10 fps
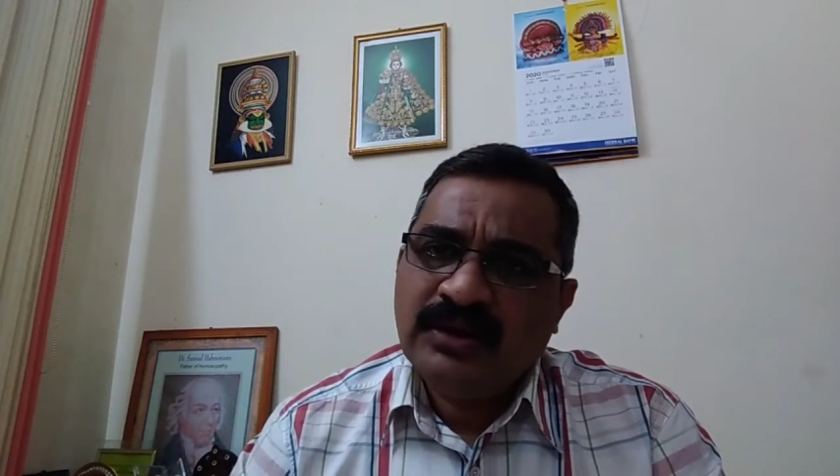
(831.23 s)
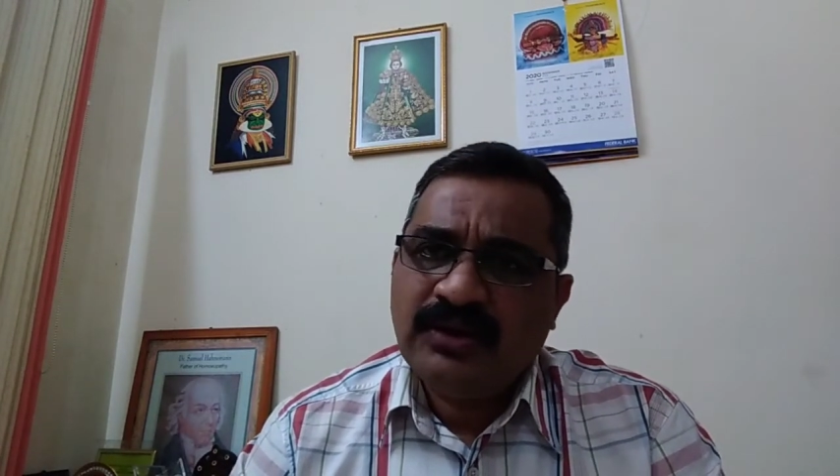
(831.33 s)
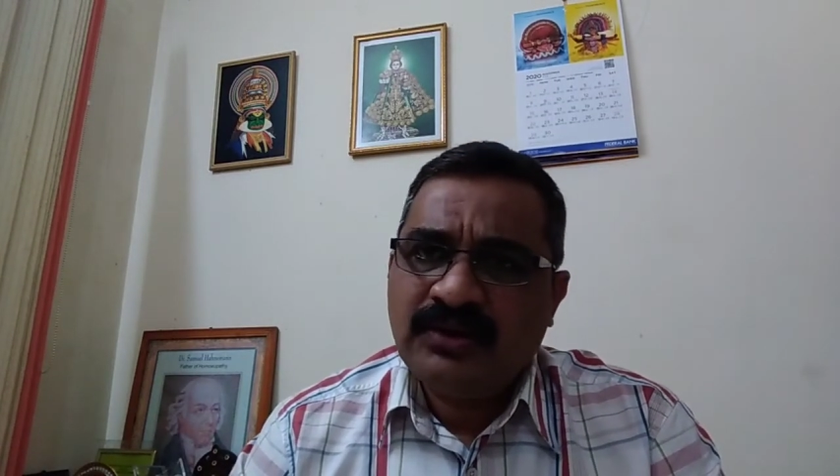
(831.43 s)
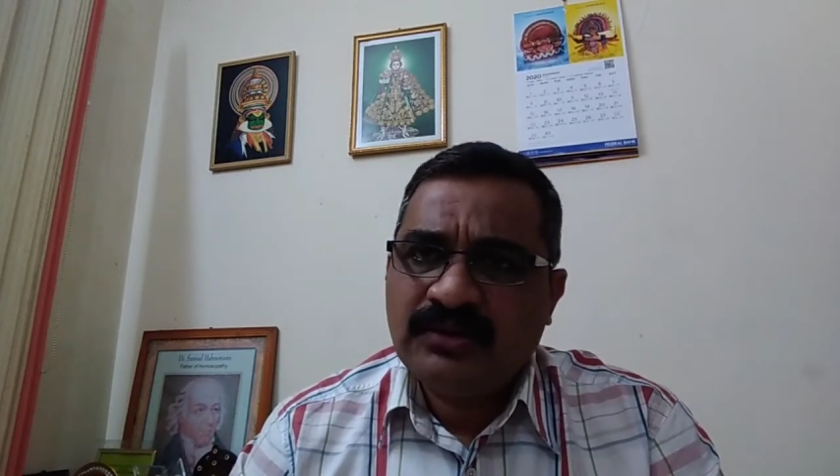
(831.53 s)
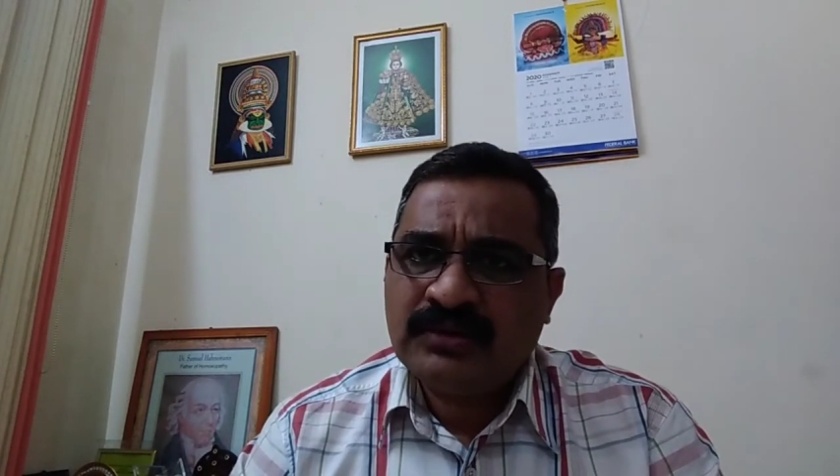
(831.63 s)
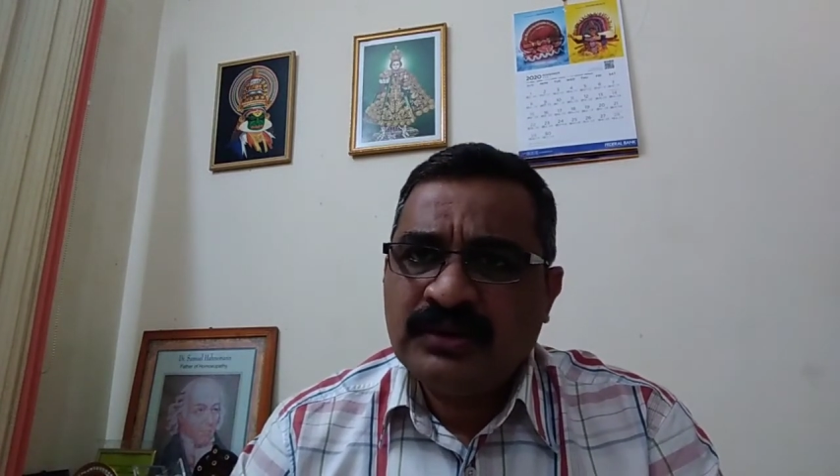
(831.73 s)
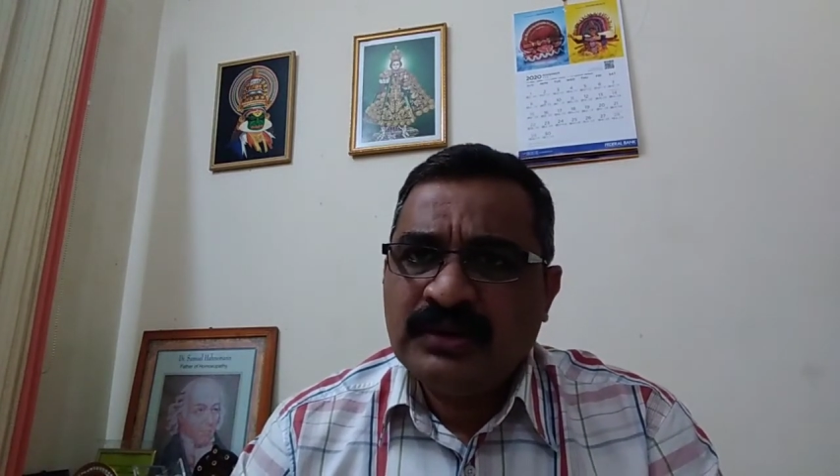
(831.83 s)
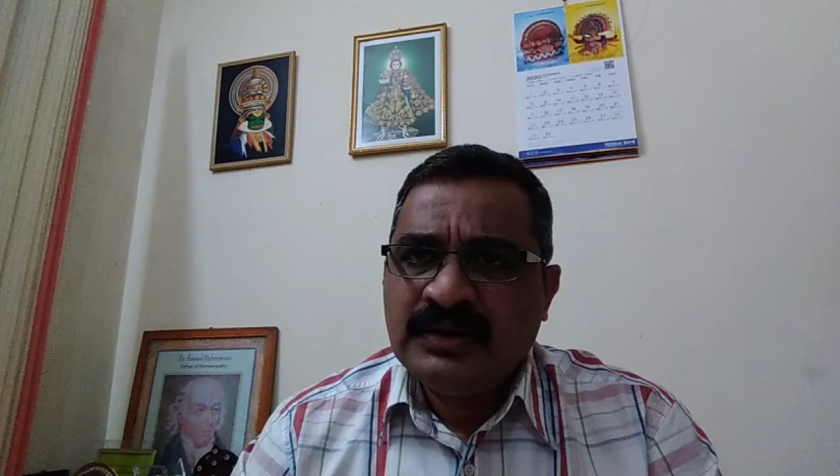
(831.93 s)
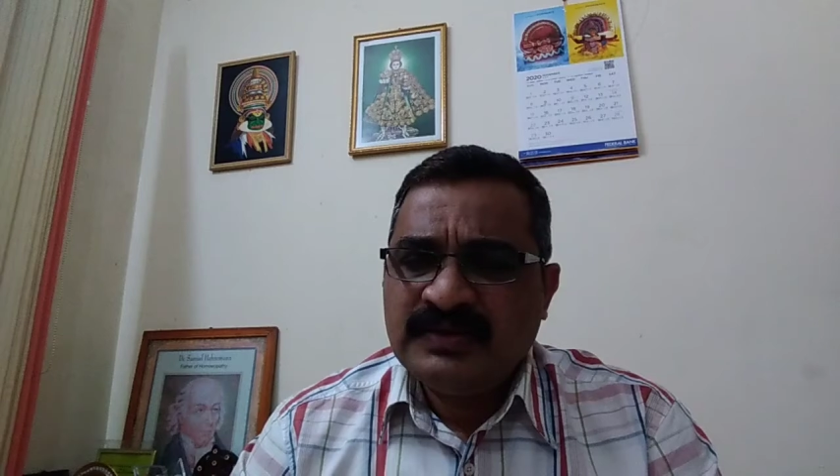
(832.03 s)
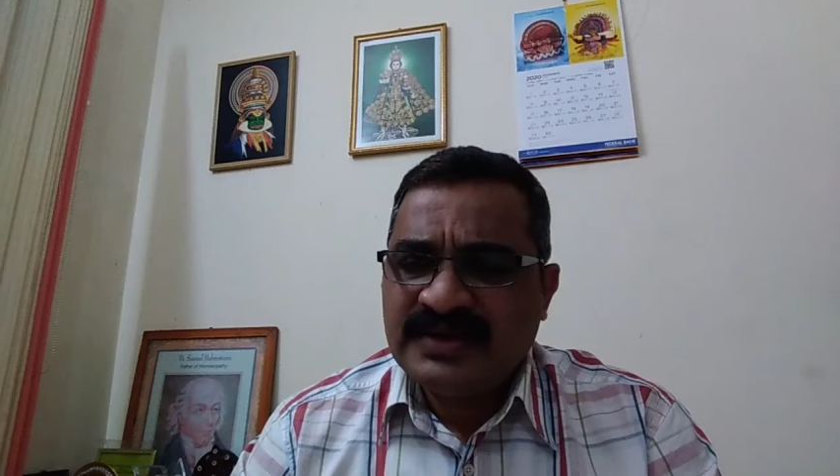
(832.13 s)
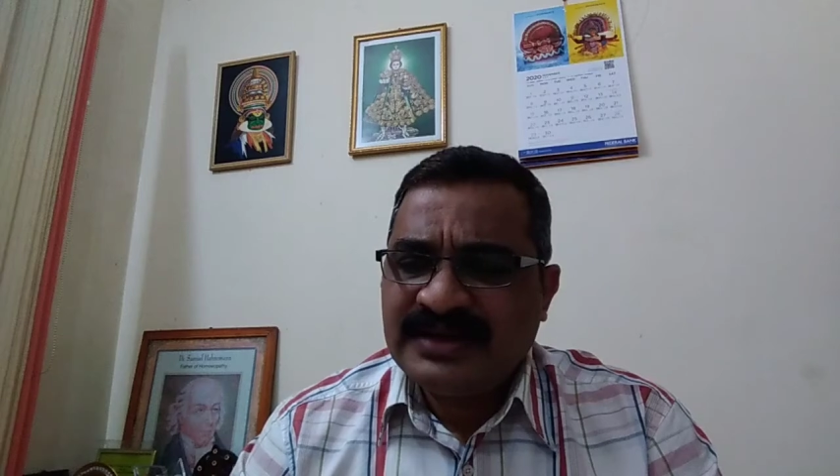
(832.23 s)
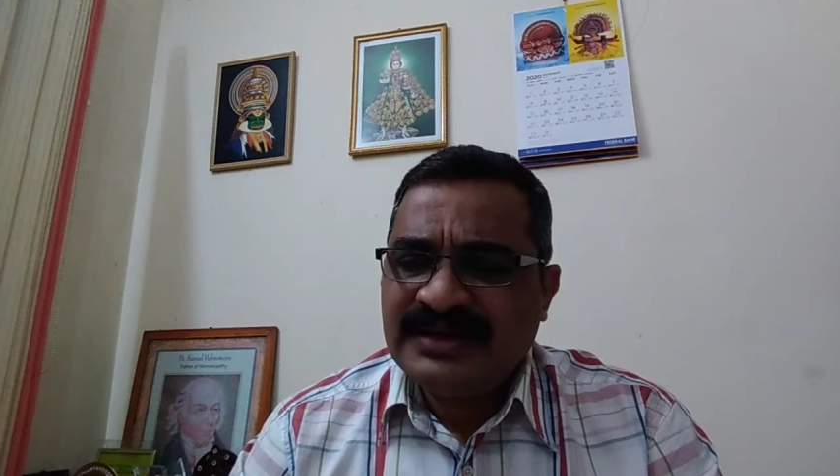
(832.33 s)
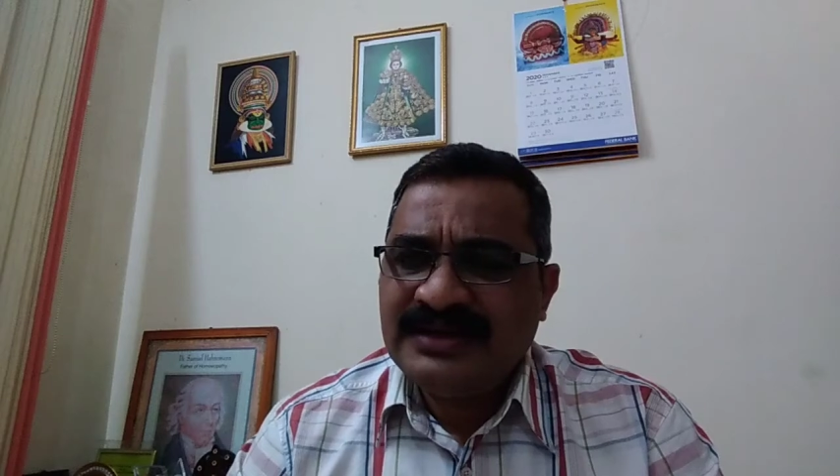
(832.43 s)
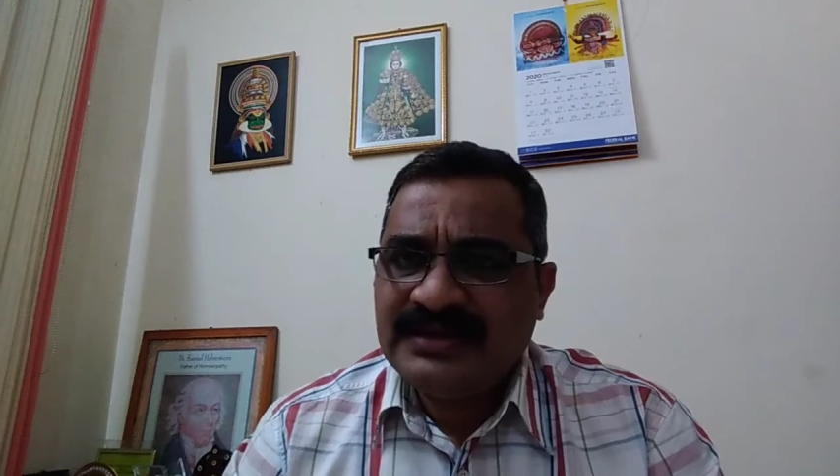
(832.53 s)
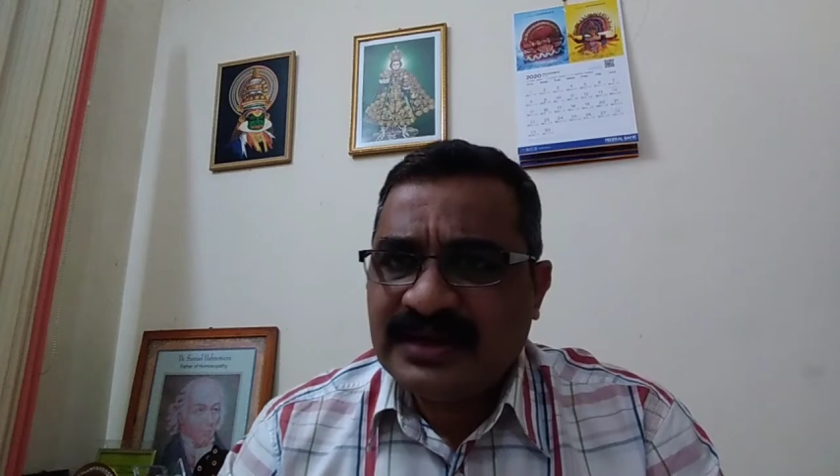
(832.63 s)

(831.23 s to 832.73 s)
or secondly